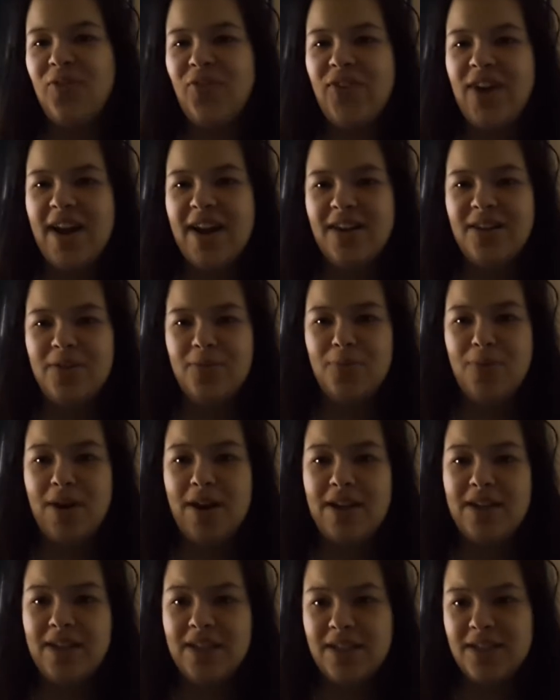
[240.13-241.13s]
the final
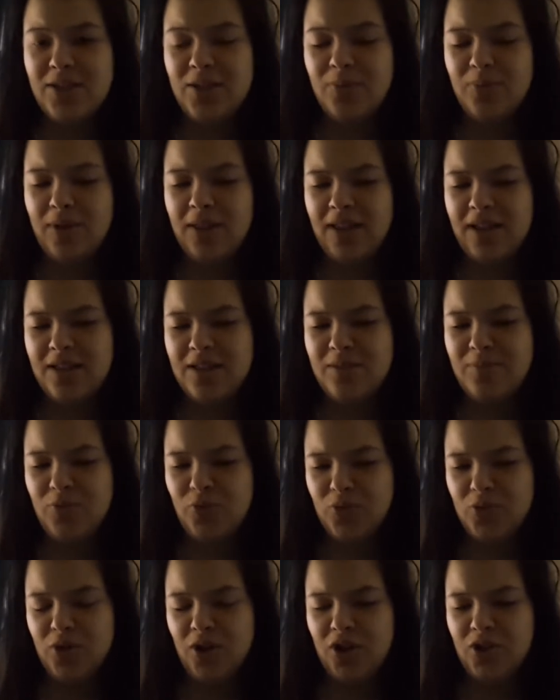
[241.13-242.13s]
one is the one that's the
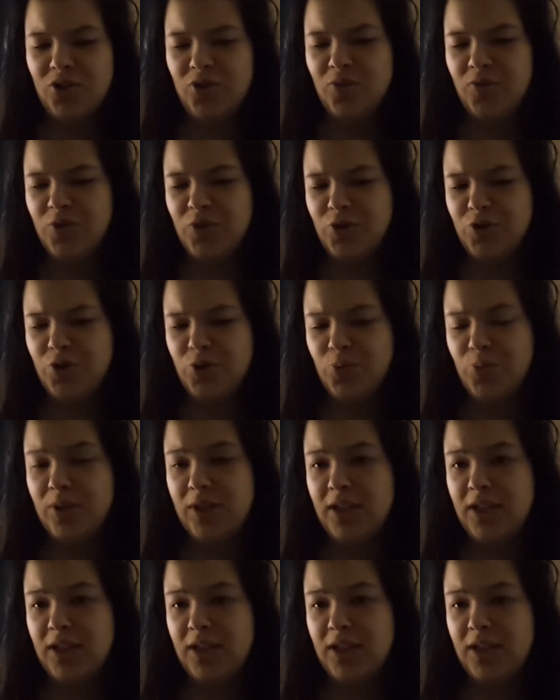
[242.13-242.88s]
most controversial.